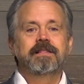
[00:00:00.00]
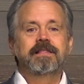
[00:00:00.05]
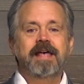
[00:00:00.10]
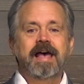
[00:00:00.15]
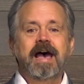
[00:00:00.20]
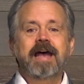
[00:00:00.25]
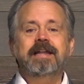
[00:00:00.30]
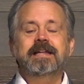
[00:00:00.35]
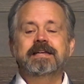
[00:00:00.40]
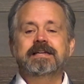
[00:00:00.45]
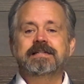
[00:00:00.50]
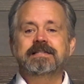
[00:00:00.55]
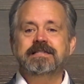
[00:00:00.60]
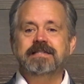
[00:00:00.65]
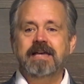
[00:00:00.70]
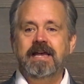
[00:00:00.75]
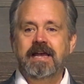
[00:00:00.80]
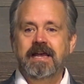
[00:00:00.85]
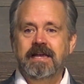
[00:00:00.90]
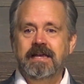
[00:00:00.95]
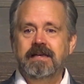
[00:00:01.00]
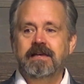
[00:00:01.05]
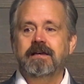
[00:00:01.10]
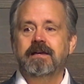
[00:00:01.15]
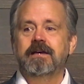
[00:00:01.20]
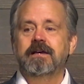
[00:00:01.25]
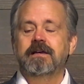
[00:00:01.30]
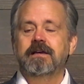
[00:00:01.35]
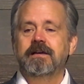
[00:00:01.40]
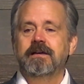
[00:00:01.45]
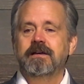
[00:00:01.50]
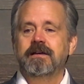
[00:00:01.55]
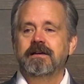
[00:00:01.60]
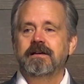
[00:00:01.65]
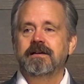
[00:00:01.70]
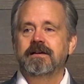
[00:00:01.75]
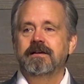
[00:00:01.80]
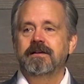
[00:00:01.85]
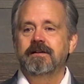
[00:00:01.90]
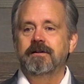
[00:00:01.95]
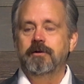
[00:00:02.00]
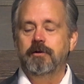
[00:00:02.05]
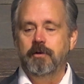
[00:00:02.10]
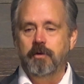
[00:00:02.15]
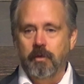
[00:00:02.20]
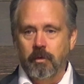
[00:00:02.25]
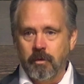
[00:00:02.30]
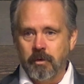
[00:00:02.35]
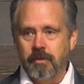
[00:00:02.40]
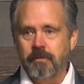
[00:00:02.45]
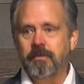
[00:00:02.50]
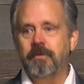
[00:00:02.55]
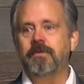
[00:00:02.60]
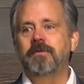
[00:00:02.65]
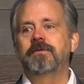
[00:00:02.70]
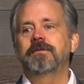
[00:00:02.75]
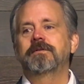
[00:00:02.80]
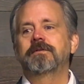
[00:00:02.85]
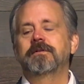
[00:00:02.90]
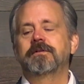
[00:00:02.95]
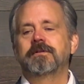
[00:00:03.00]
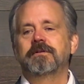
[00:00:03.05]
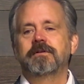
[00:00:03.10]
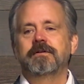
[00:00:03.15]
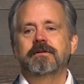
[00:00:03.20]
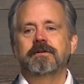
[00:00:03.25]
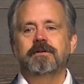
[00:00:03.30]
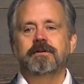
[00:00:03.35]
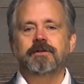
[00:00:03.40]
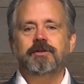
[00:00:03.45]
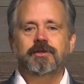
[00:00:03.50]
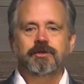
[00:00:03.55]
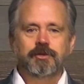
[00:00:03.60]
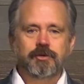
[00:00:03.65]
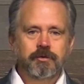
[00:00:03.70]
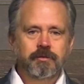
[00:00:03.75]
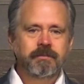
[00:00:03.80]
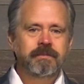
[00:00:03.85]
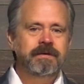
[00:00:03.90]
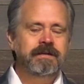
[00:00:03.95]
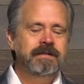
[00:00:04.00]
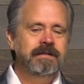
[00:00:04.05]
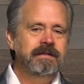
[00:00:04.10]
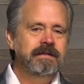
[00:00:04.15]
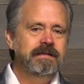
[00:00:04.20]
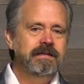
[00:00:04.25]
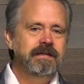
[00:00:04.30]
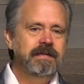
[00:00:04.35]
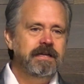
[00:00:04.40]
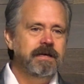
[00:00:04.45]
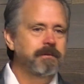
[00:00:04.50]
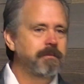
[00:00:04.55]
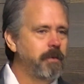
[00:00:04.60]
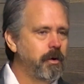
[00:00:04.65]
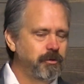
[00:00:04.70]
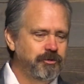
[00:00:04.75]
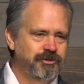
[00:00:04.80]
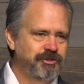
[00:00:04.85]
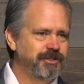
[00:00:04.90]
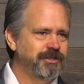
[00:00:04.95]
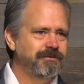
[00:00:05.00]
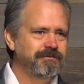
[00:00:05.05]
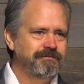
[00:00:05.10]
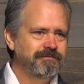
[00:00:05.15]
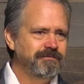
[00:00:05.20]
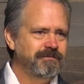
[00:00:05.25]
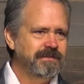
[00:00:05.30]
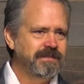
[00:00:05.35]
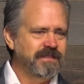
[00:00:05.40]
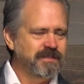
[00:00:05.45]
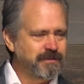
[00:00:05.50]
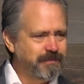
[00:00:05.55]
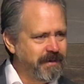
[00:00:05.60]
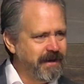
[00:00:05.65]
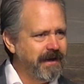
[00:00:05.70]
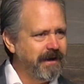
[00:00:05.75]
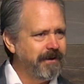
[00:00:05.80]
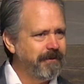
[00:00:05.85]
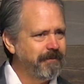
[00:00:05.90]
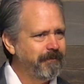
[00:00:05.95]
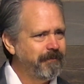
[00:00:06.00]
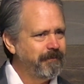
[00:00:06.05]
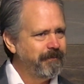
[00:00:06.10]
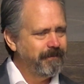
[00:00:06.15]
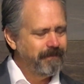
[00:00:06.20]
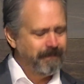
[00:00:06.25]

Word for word: That is a normal human emotion, despair.